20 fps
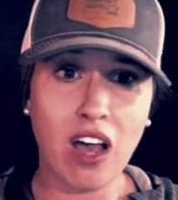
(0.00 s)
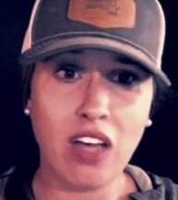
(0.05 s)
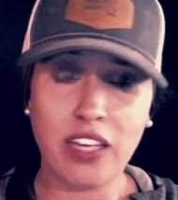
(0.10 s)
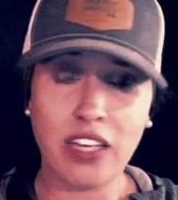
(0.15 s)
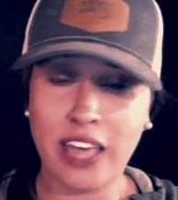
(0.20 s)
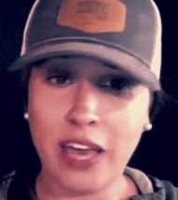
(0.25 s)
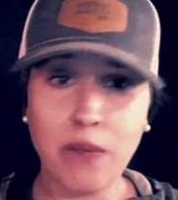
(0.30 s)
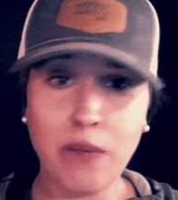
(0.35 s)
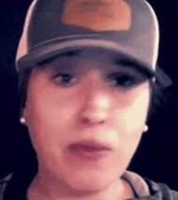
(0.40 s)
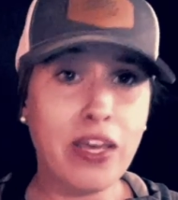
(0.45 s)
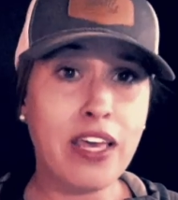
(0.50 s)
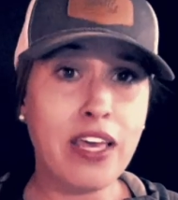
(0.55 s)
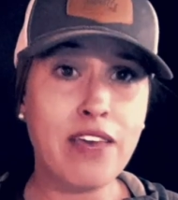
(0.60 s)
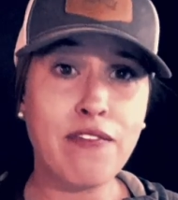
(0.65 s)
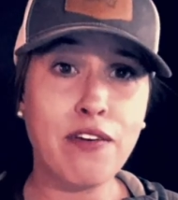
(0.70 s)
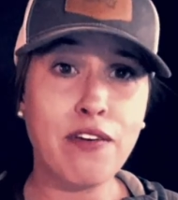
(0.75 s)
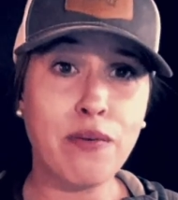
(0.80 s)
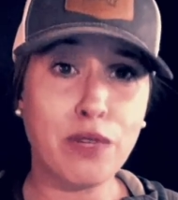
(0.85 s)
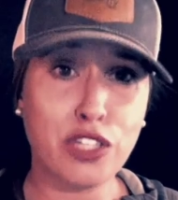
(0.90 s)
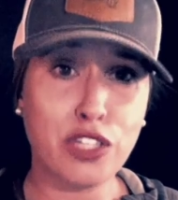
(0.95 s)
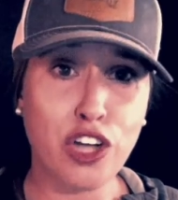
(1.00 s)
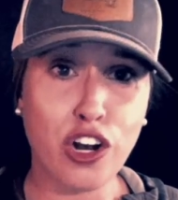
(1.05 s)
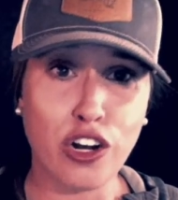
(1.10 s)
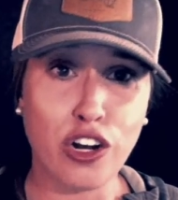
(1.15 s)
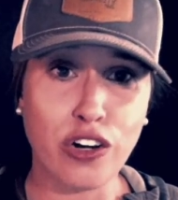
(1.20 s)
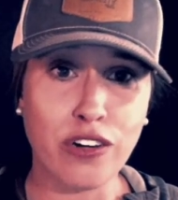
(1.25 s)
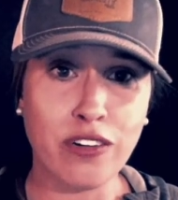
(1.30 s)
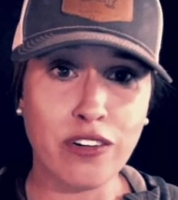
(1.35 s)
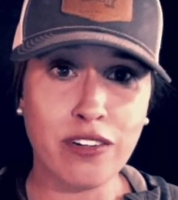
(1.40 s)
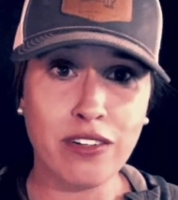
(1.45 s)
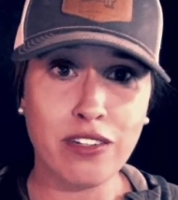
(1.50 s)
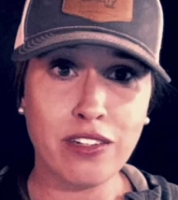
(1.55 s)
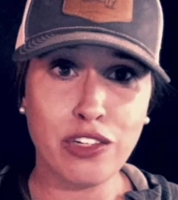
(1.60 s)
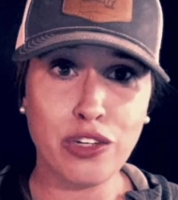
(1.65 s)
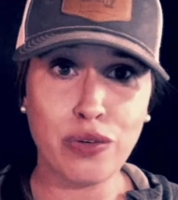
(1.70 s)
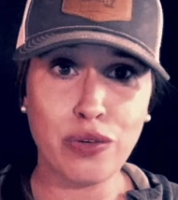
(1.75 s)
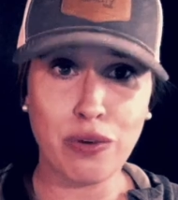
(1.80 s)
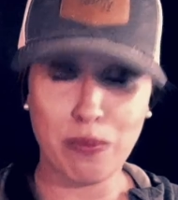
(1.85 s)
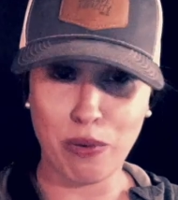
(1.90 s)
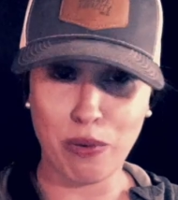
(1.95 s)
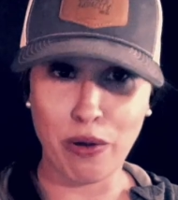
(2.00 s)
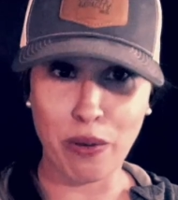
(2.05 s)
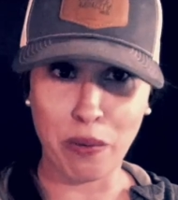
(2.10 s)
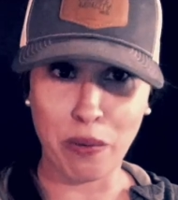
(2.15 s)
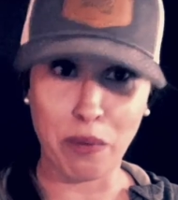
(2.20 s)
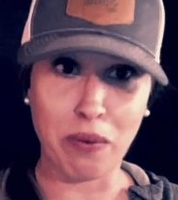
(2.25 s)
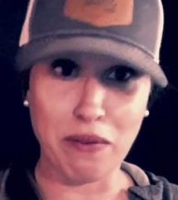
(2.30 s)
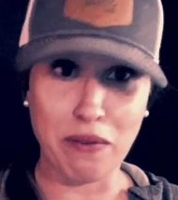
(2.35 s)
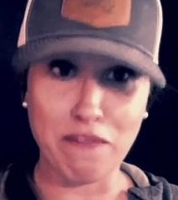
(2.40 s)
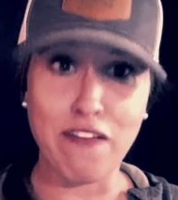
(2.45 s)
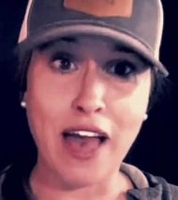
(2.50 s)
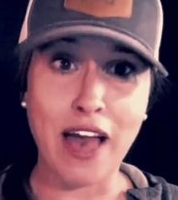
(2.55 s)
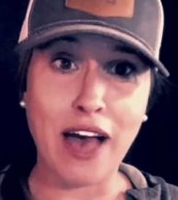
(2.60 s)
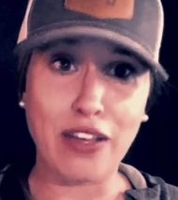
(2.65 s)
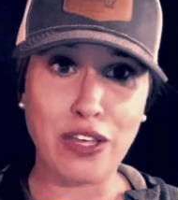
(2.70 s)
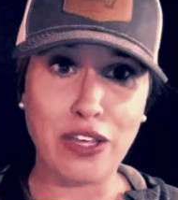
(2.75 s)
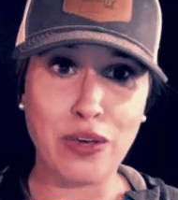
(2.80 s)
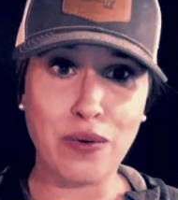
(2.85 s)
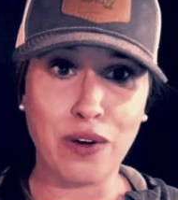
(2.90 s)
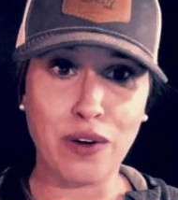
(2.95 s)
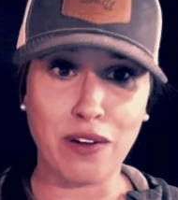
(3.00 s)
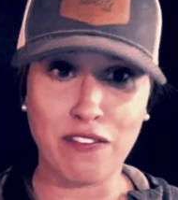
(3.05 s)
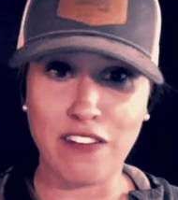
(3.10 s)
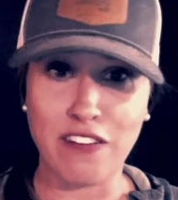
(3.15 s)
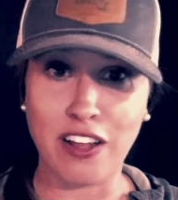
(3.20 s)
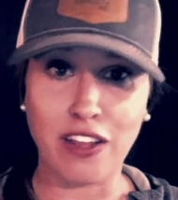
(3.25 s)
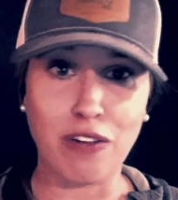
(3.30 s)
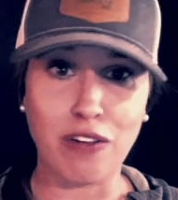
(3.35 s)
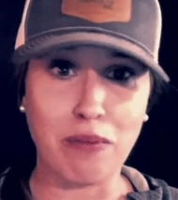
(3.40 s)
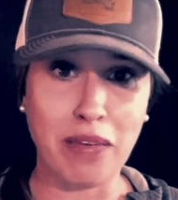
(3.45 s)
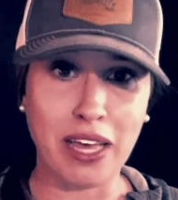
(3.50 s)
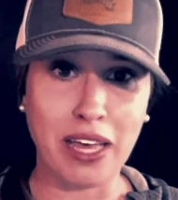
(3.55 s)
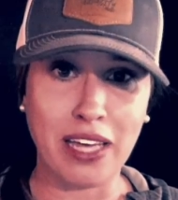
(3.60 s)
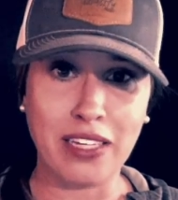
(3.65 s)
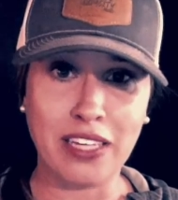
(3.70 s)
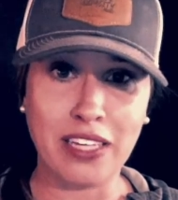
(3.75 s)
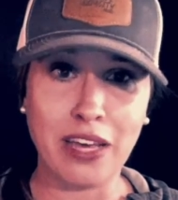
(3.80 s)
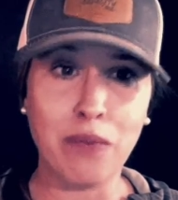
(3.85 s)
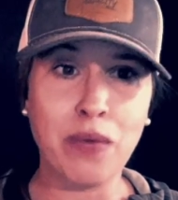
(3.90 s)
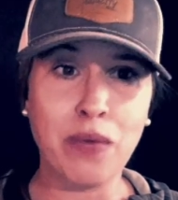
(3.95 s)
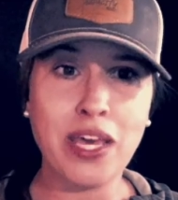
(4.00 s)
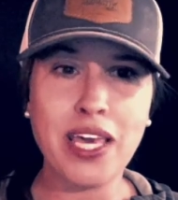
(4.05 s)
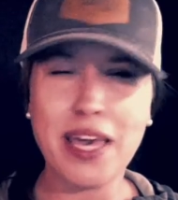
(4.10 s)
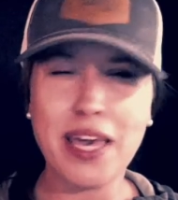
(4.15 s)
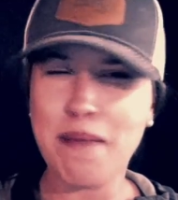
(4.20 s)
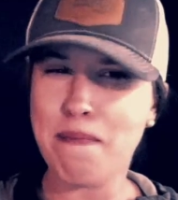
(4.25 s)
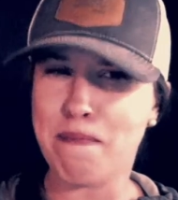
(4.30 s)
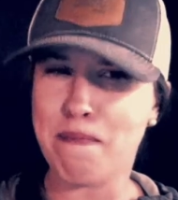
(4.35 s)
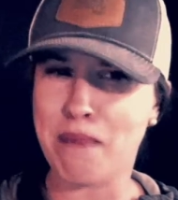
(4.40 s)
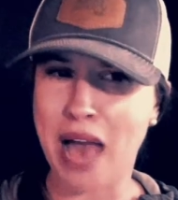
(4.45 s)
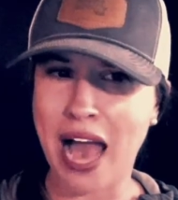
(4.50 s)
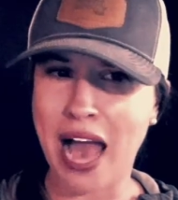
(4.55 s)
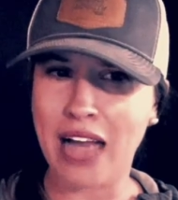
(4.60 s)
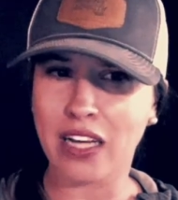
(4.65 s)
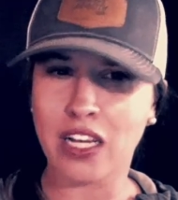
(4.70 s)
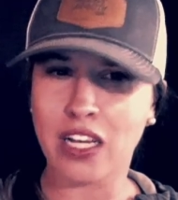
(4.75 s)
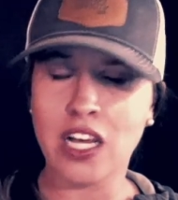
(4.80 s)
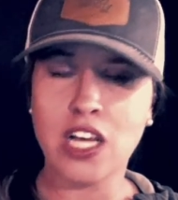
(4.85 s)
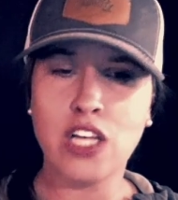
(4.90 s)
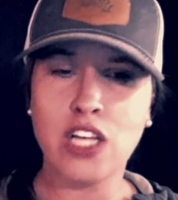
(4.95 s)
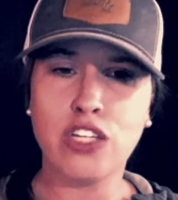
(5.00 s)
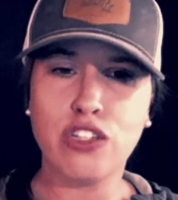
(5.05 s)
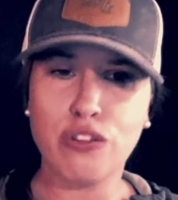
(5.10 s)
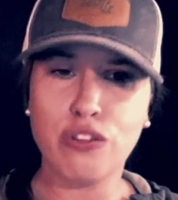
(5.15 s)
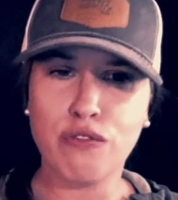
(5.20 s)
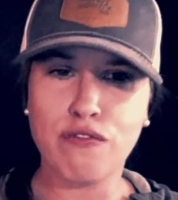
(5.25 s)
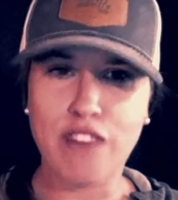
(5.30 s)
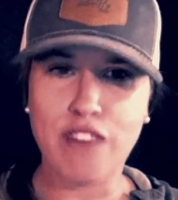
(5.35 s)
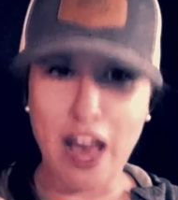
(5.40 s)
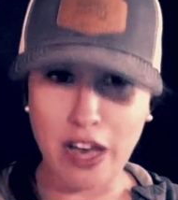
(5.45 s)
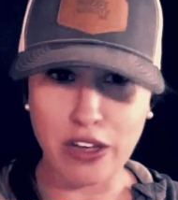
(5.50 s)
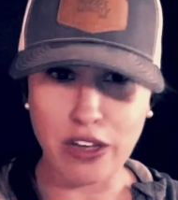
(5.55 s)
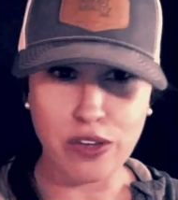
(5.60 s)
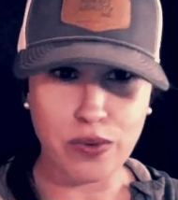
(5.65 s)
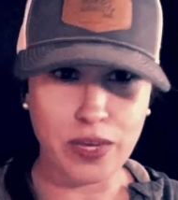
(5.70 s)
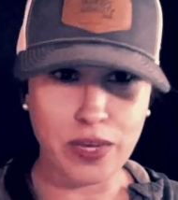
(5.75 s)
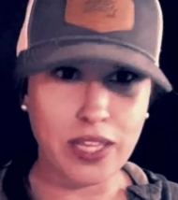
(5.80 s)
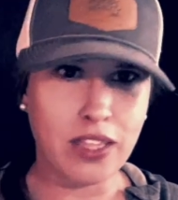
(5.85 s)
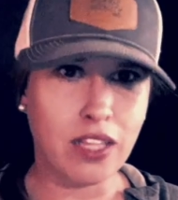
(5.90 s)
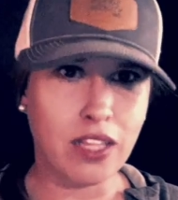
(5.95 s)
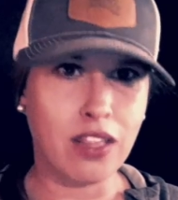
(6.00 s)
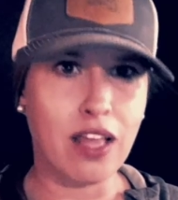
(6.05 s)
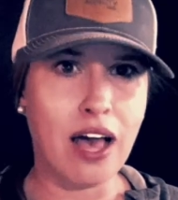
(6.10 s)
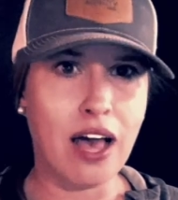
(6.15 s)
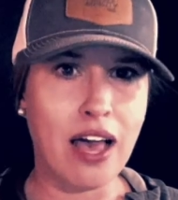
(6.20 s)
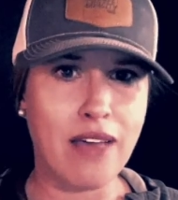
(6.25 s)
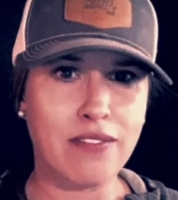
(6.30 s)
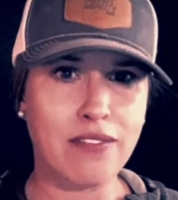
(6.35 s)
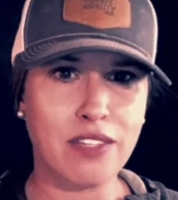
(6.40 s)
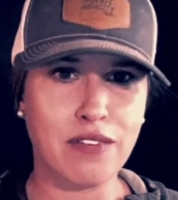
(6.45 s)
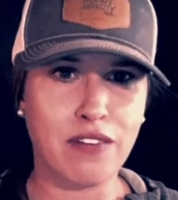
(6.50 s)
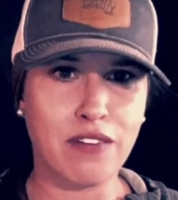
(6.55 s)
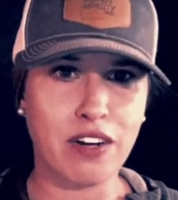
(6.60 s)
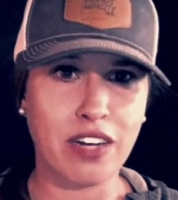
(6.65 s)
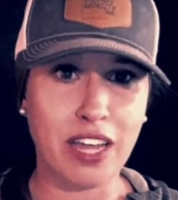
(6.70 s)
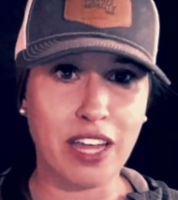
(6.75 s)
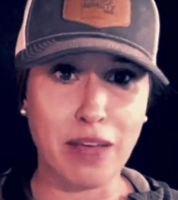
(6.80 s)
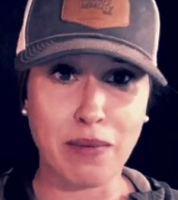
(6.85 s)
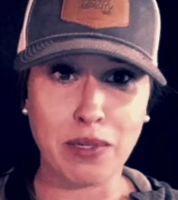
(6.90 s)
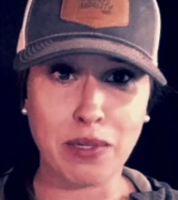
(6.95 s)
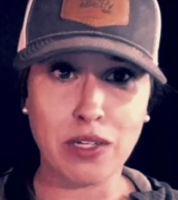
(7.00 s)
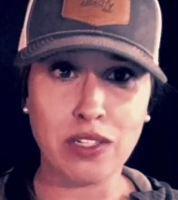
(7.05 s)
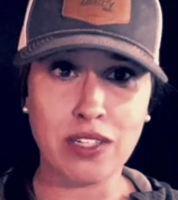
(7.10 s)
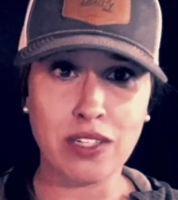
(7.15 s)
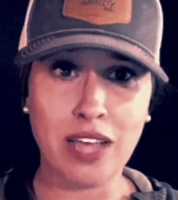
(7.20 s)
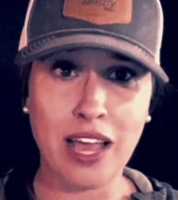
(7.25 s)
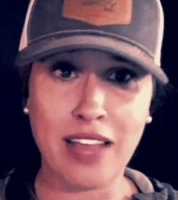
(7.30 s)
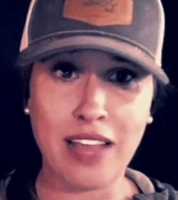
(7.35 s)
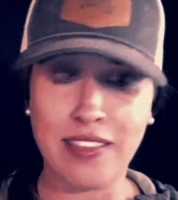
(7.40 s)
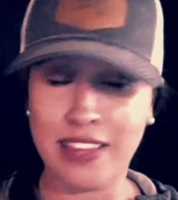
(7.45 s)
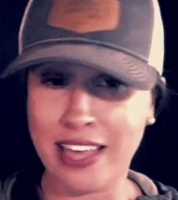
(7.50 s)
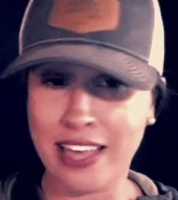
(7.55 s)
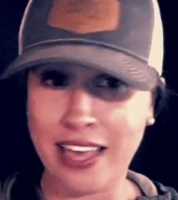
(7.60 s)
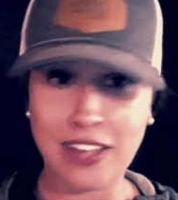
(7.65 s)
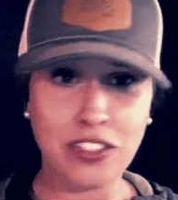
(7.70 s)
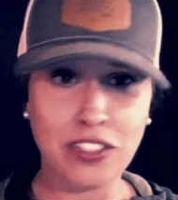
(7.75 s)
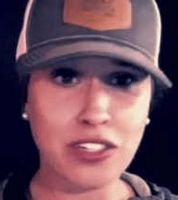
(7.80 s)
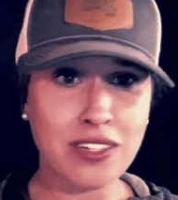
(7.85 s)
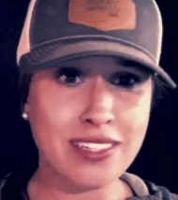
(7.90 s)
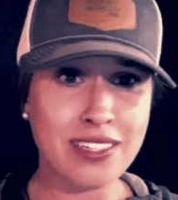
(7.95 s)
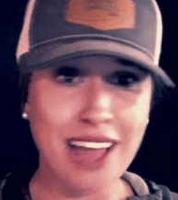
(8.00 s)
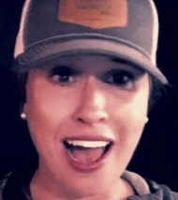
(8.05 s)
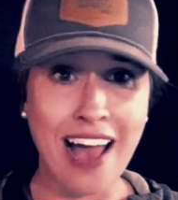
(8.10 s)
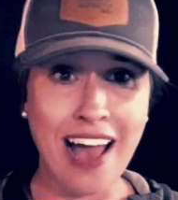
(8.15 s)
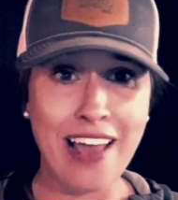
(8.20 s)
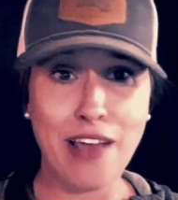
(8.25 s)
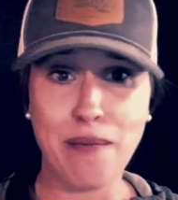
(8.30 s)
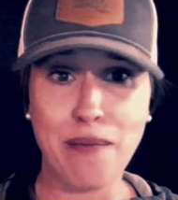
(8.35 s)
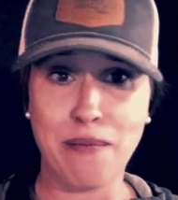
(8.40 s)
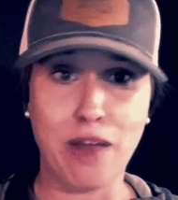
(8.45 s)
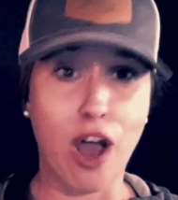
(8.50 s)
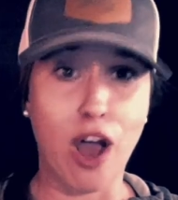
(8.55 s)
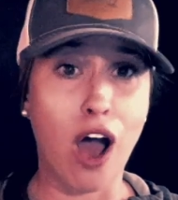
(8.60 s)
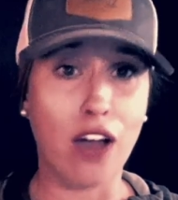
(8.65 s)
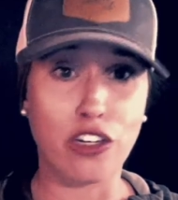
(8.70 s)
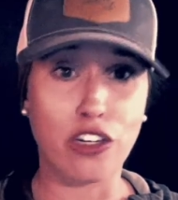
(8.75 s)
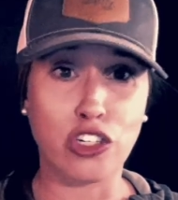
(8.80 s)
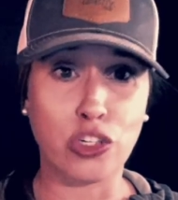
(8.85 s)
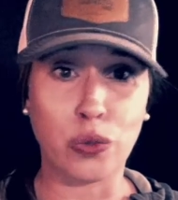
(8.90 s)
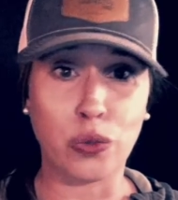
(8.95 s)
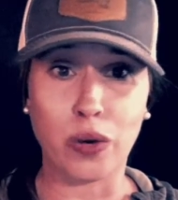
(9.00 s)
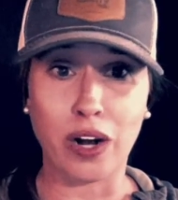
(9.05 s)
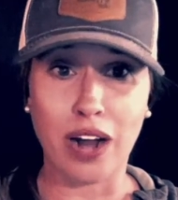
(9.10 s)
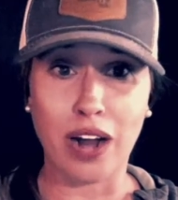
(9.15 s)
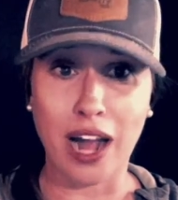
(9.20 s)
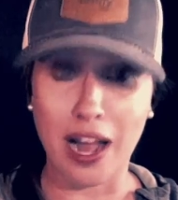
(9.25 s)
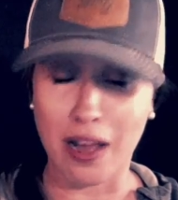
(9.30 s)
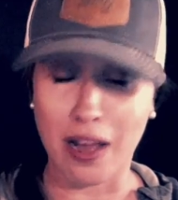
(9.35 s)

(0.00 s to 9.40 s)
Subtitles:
can we even return to a point where we value our fellow man? Can we get back to valuing the lives of our neighbors? And the answer is, I am not sure.